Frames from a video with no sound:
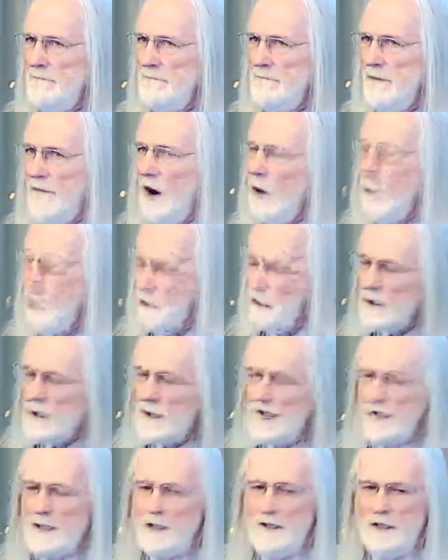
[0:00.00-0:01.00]

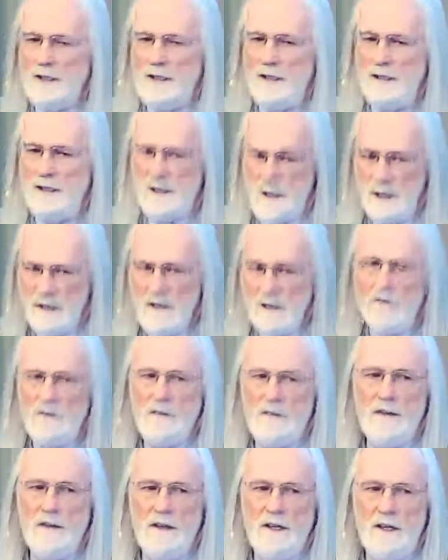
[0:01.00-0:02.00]
Only if
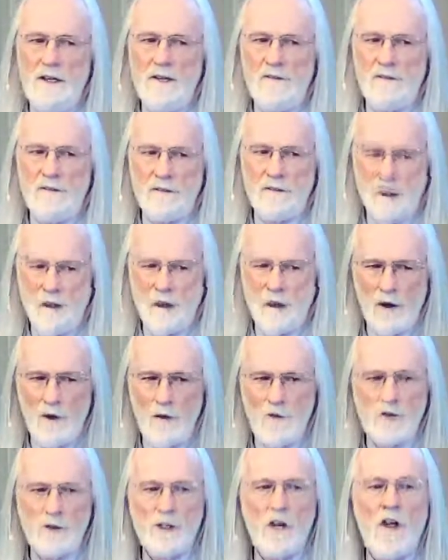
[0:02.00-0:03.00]
it
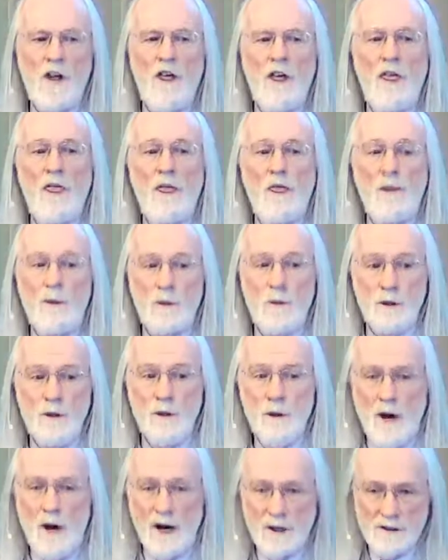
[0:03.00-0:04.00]
flows through
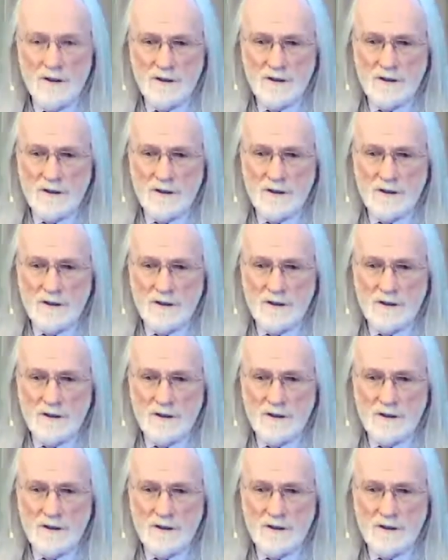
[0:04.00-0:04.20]
us